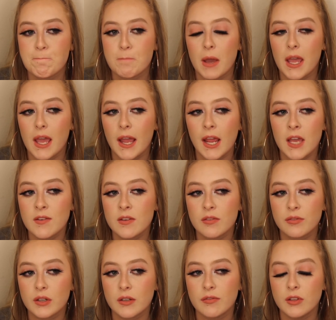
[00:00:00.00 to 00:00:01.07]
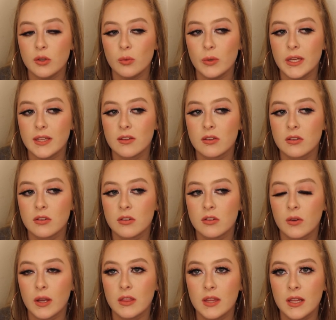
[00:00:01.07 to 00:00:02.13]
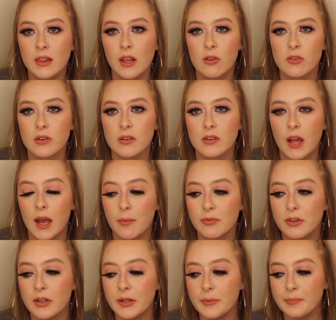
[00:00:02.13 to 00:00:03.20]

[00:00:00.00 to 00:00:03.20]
But I have it for a few weeks, so I think those are stopped.